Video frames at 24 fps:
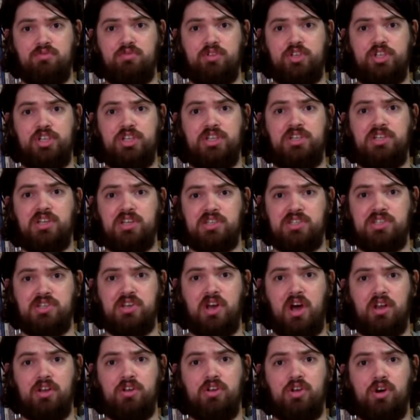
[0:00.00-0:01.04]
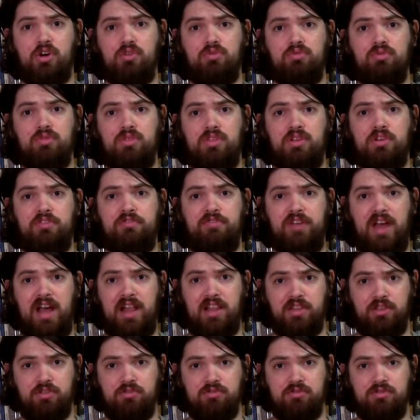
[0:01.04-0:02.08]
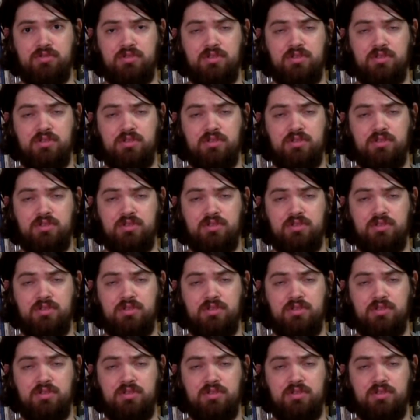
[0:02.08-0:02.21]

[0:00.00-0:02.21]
which he does not know their value.